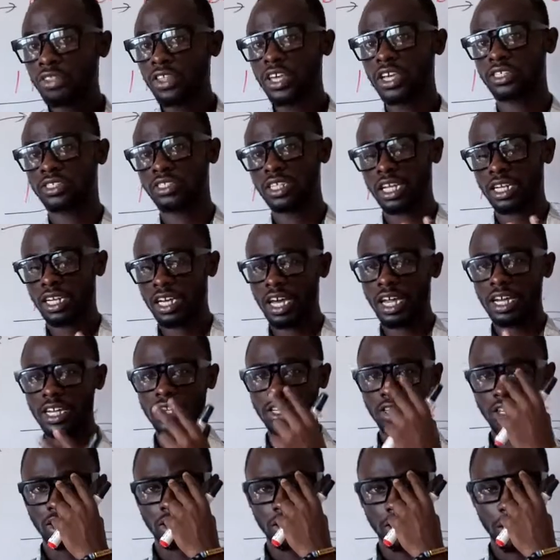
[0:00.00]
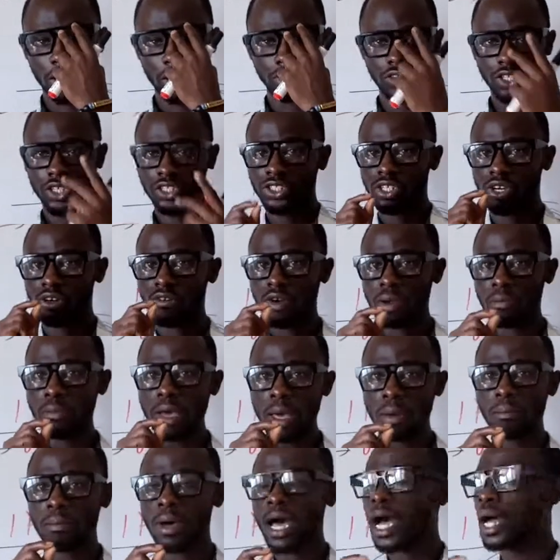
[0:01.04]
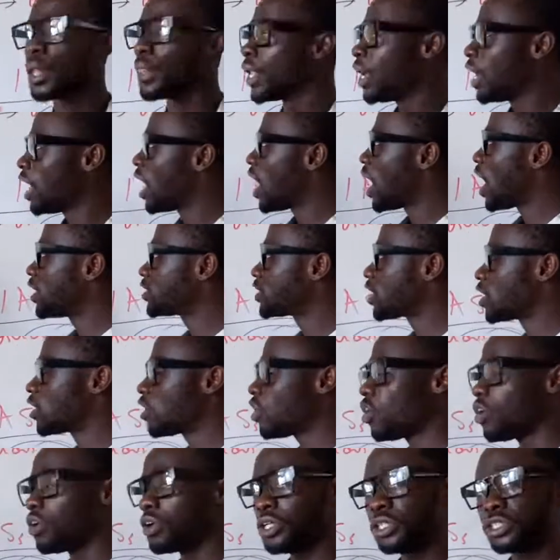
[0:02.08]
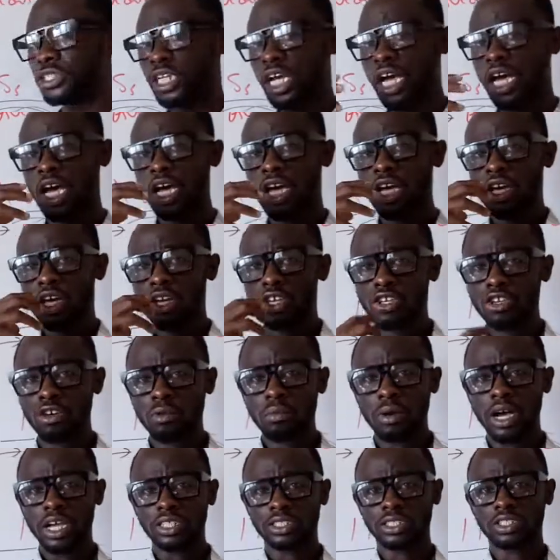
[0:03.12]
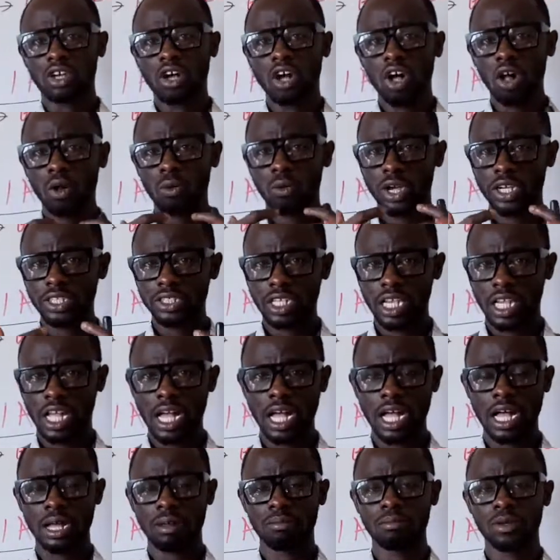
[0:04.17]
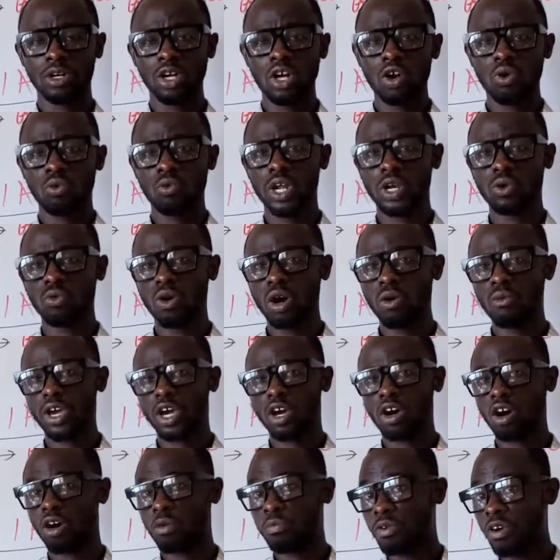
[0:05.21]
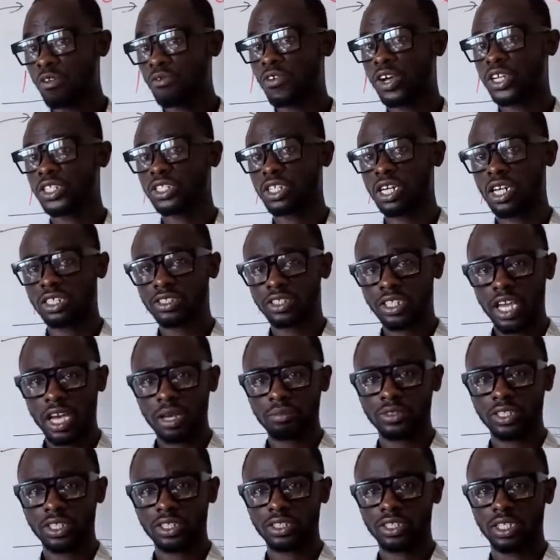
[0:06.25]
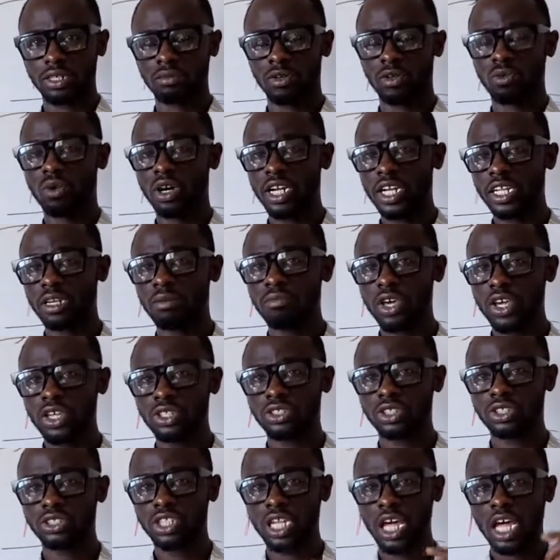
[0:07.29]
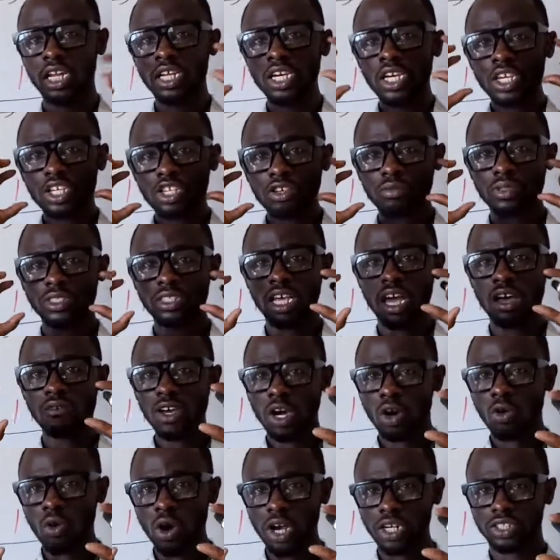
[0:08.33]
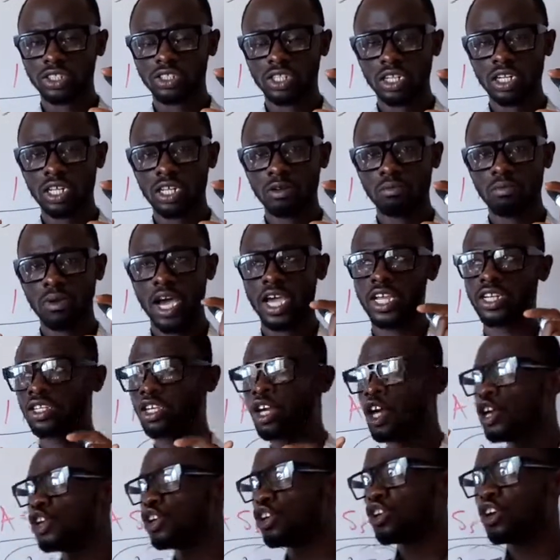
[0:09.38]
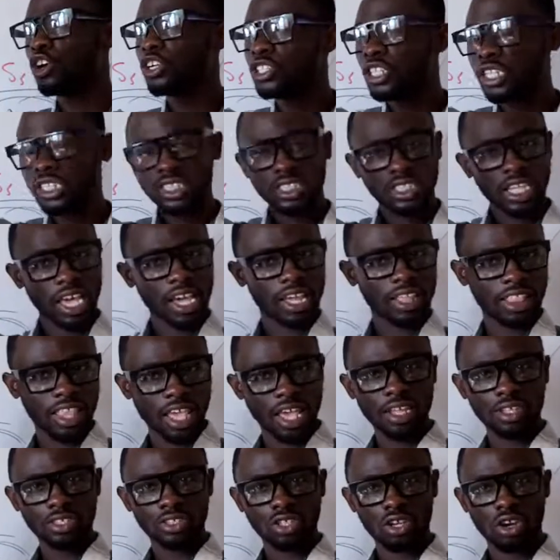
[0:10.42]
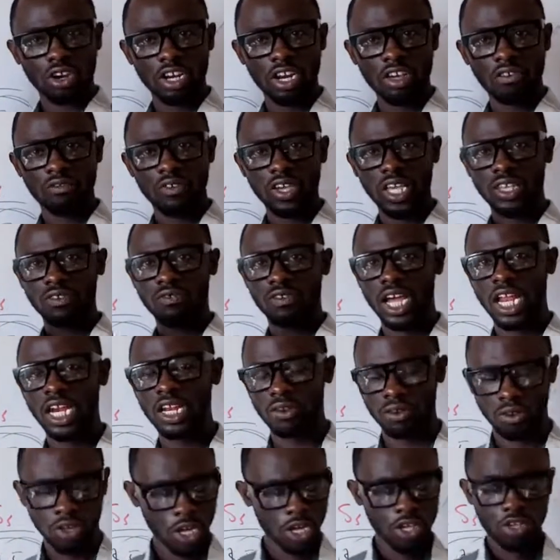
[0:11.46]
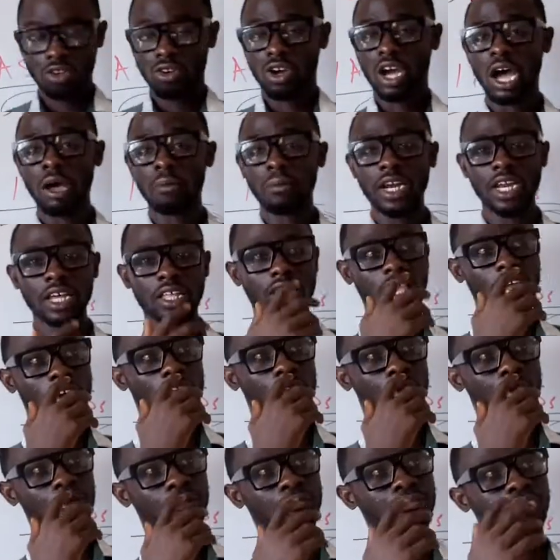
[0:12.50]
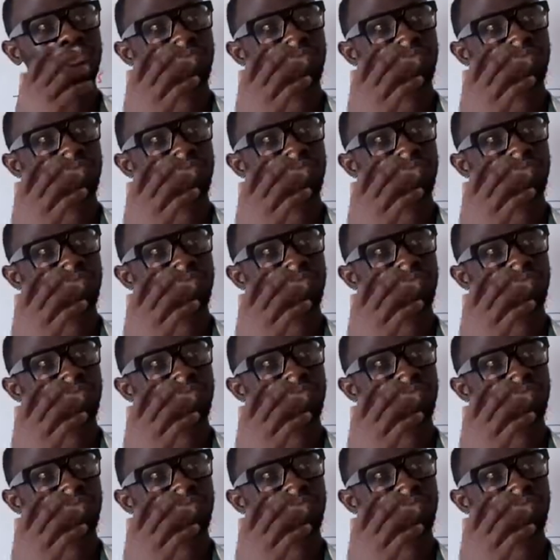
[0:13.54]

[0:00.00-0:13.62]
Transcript: things are done in the organization. Remember, as an auditor, you must always come with what we call professional skepticism. What it means is that you must have a question in mind. You don't just take things on the face value. You come and they tell you